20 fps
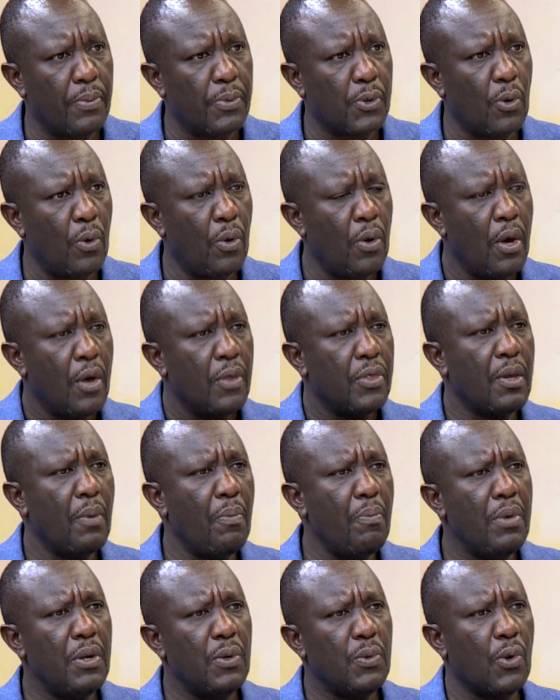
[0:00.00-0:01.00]
So the
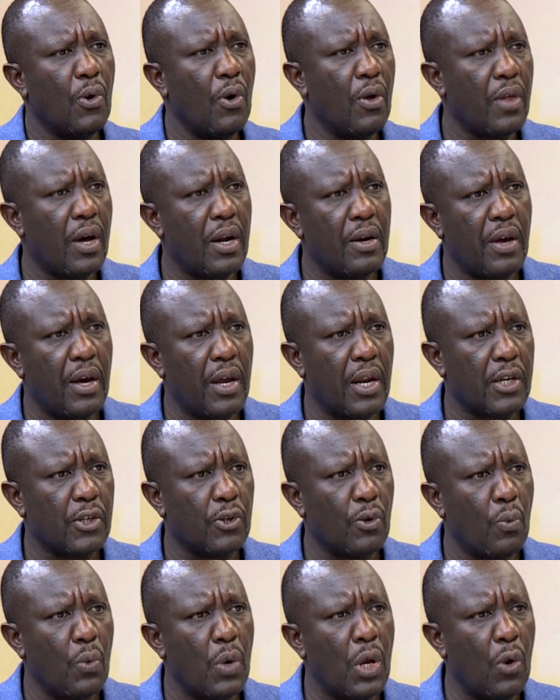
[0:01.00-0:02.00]
moment we go that
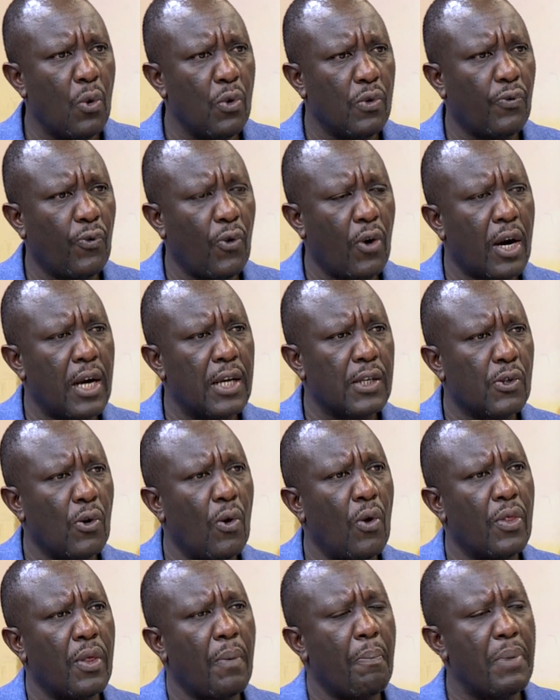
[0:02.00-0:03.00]
direction, we lose focus
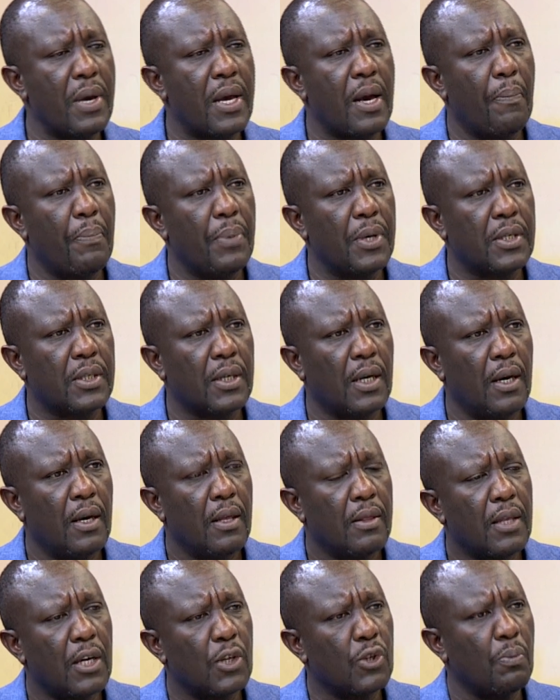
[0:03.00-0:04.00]
on the bigger picture
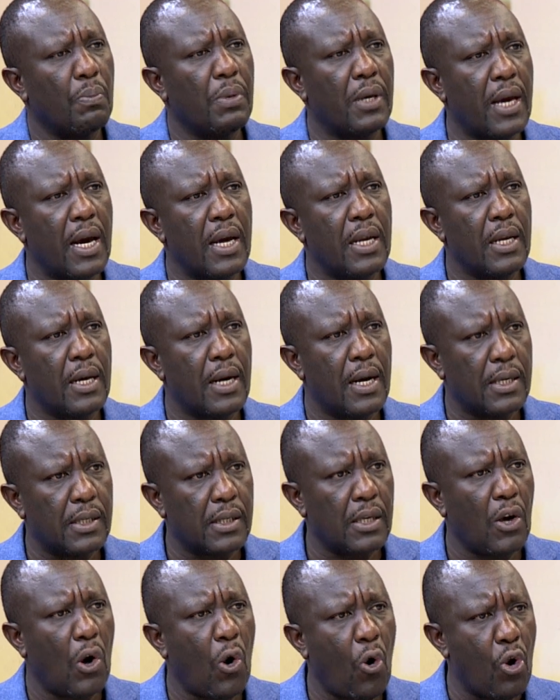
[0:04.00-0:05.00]
that should be guiding us
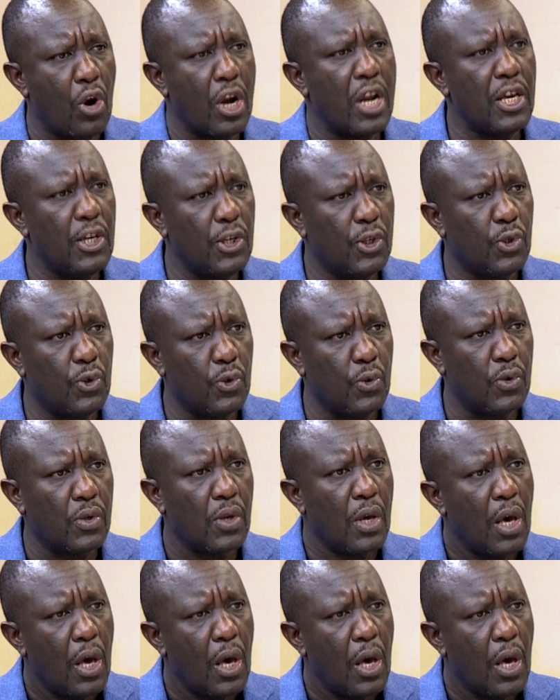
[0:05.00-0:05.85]
on issues,